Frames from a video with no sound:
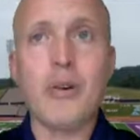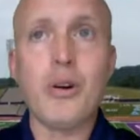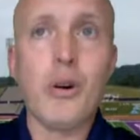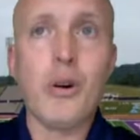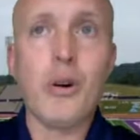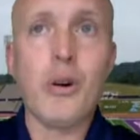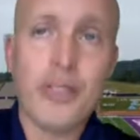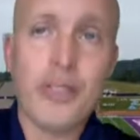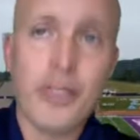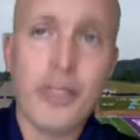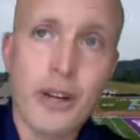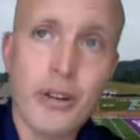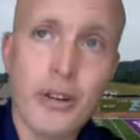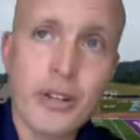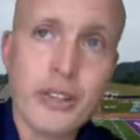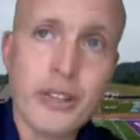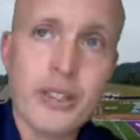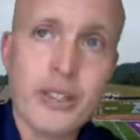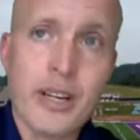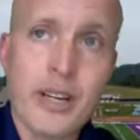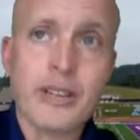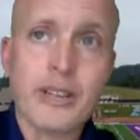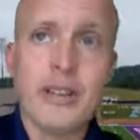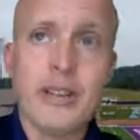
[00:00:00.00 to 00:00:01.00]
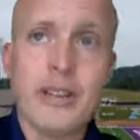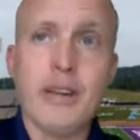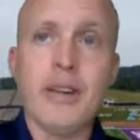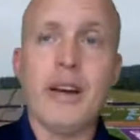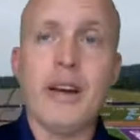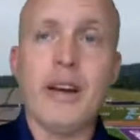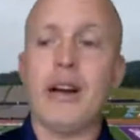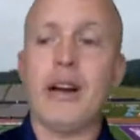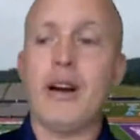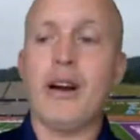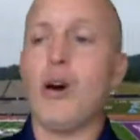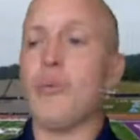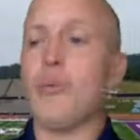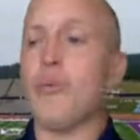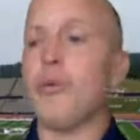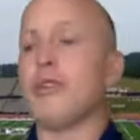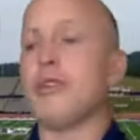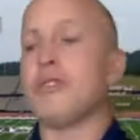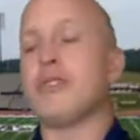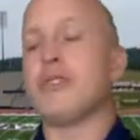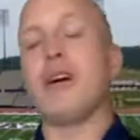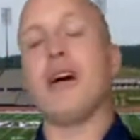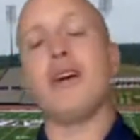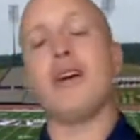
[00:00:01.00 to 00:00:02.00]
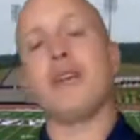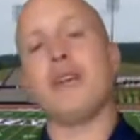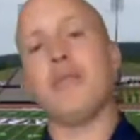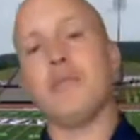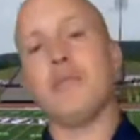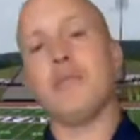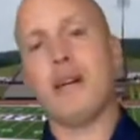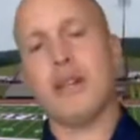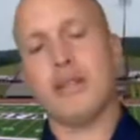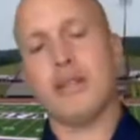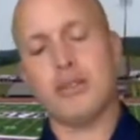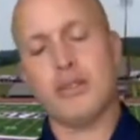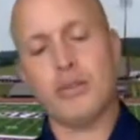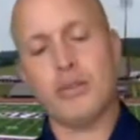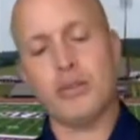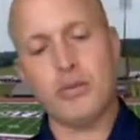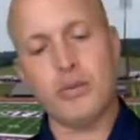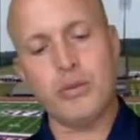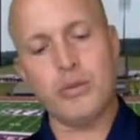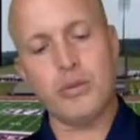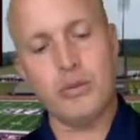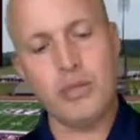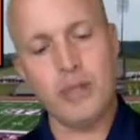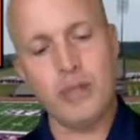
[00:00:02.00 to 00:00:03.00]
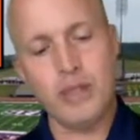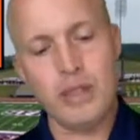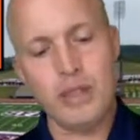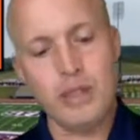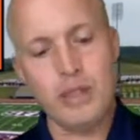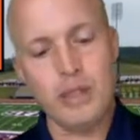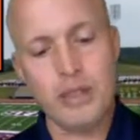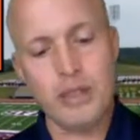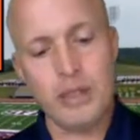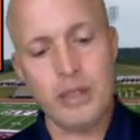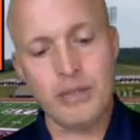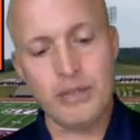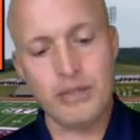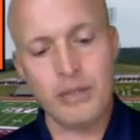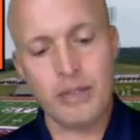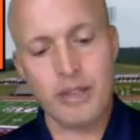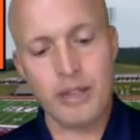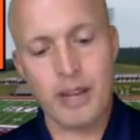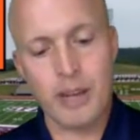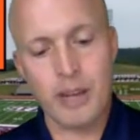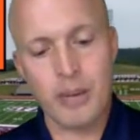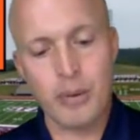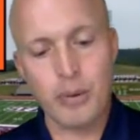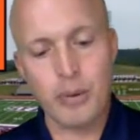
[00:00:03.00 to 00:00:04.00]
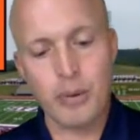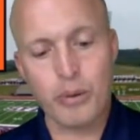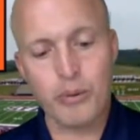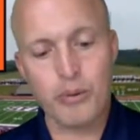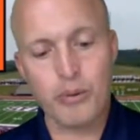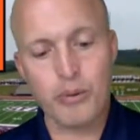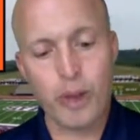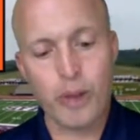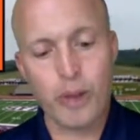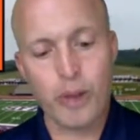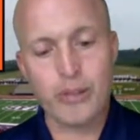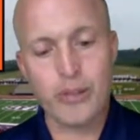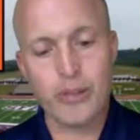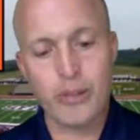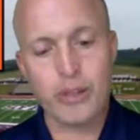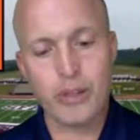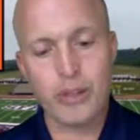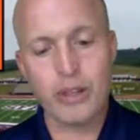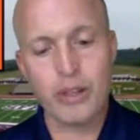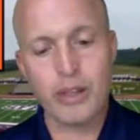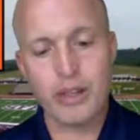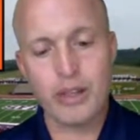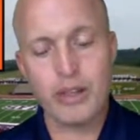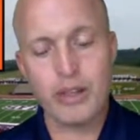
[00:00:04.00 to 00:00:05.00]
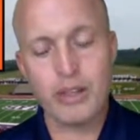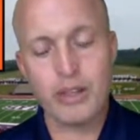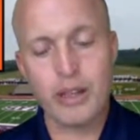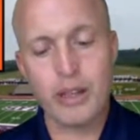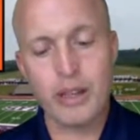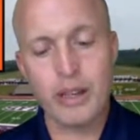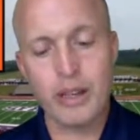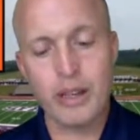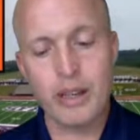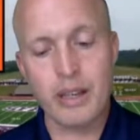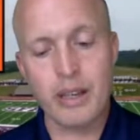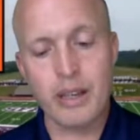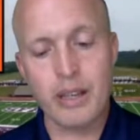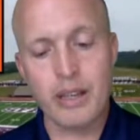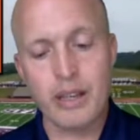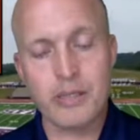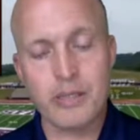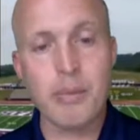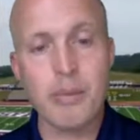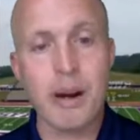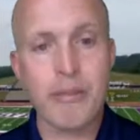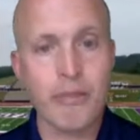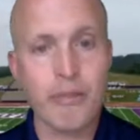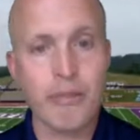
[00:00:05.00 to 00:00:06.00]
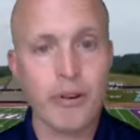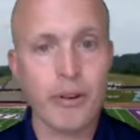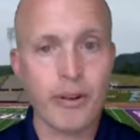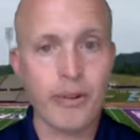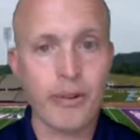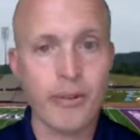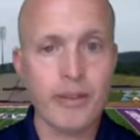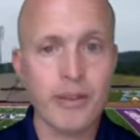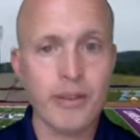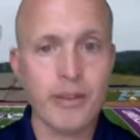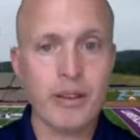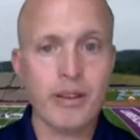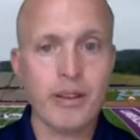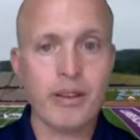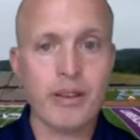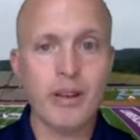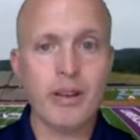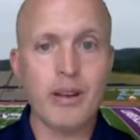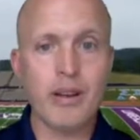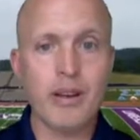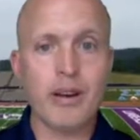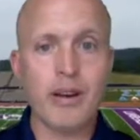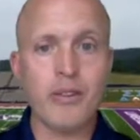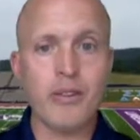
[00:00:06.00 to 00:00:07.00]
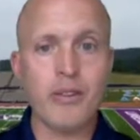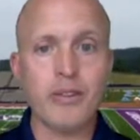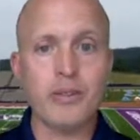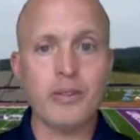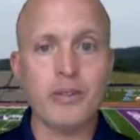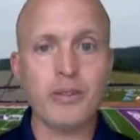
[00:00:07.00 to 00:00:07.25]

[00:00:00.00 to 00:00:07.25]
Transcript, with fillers: go ahead and throw this out there now, and I hope it does not come back to if the Cowboys falter, and it's my fault on this